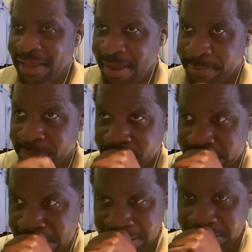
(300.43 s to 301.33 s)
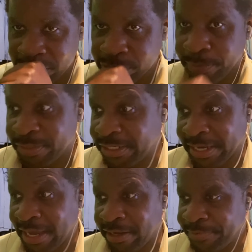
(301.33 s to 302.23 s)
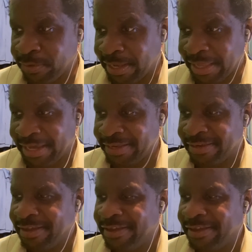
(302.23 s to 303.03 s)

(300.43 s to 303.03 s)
emblem would stick out, even though I like it.